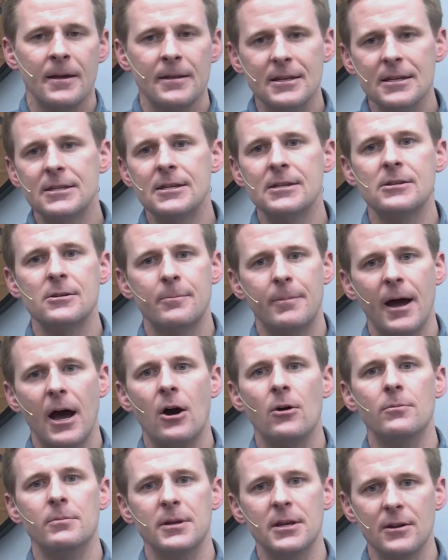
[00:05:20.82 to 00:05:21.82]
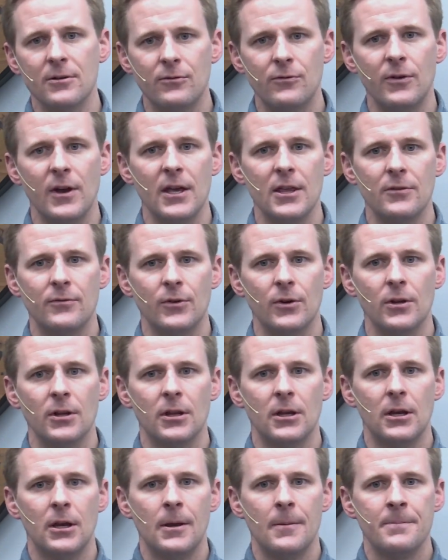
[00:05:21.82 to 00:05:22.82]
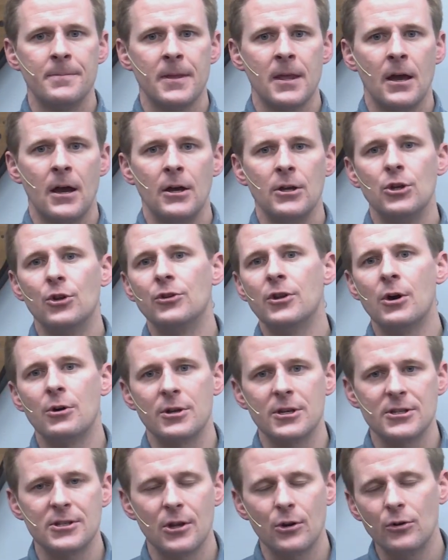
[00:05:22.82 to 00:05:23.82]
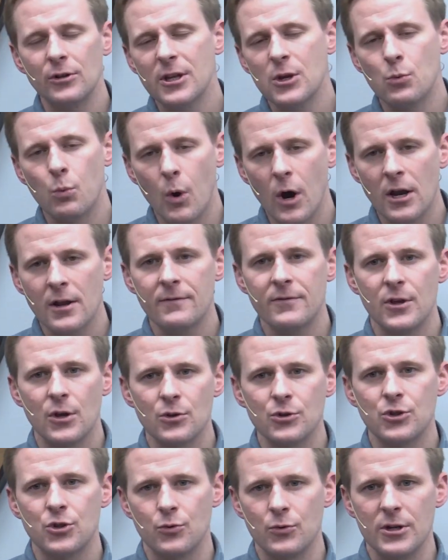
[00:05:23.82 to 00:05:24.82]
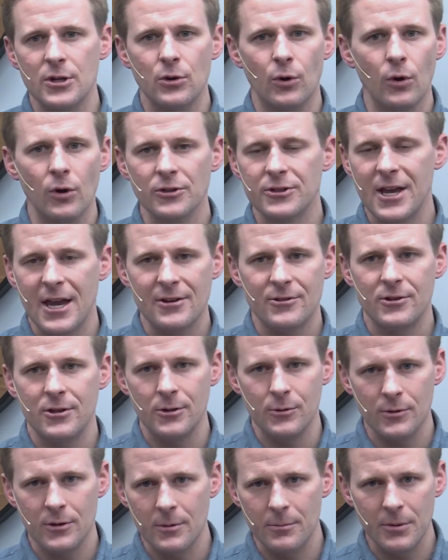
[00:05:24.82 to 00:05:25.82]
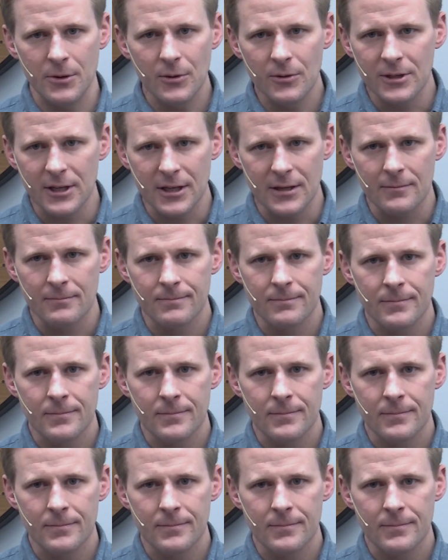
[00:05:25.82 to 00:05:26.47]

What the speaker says: This is about being faithful. You'll notice that only one of those three goals has to do with the building.